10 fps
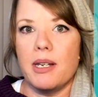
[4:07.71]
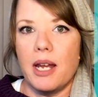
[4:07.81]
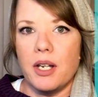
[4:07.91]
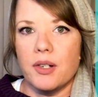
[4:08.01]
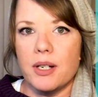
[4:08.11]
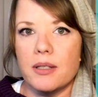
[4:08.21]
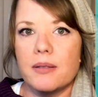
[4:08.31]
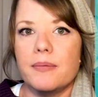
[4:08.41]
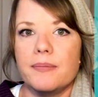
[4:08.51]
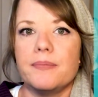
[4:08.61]
dangerous
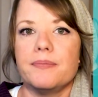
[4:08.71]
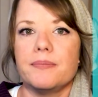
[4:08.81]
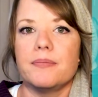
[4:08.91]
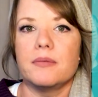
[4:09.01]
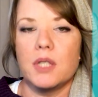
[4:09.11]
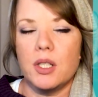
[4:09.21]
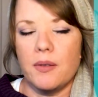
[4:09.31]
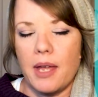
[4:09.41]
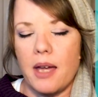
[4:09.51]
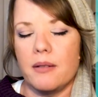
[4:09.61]
to do
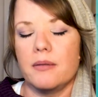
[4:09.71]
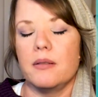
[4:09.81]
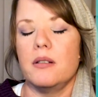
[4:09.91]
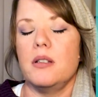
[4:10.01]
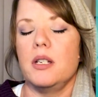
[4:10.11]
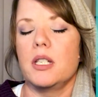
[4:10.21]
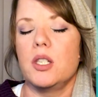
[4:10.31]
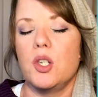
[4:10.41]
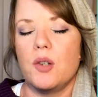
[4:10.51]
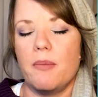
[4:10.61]
that.
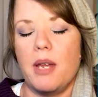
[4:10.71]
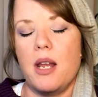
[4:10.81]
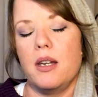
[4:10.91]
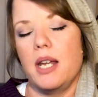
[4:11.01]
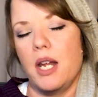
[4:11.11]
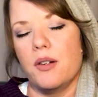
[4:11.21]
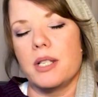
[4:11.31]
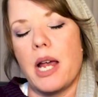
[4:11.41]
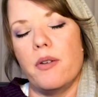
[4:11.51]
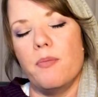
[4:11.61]
Extremely dangerous.
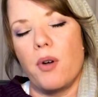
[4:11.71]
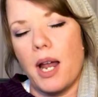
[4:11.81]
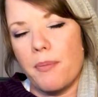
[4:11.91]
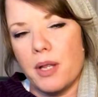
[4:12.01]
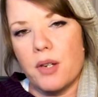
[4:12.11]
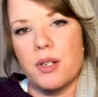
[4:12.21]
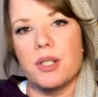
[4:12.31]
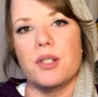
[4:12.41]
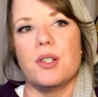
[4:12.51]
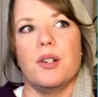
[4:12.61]
I was brought up in the
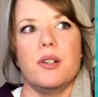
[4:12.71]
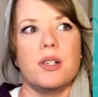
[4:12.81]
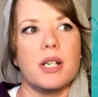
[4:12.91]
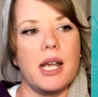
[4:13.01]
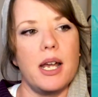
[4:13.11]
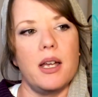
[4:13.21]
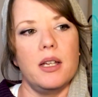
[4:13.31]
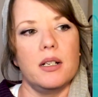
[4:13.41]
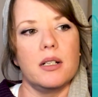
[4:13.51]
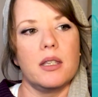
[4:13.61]
Christian church,
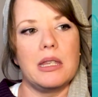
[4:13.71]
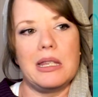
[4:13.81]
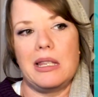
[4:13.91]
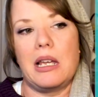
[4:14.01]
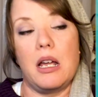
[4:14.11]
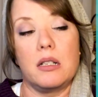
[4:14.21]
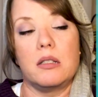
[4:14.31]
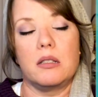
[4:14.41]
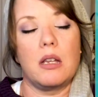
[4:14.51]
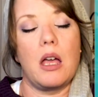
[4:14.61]
and
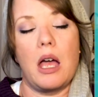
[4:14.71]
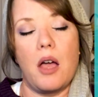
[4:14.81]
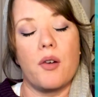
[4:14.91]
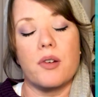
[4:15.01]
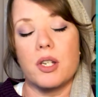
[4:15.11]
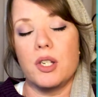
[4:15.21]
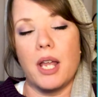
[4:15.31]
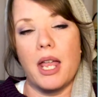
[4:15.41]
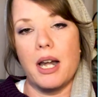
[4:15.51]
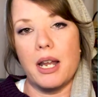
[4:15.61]
that's how
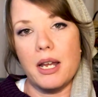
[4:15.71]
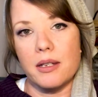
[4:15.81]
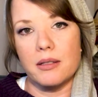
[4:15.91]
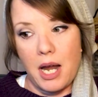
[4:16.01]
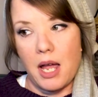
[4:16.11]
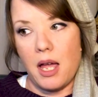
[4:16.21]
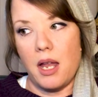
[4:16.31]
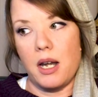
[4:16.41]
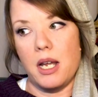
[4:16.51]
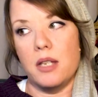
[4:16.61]
Christianity is.
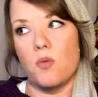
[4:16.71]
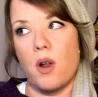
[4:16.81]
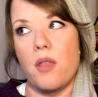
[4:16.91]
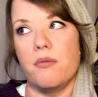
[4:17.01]
And it is one of the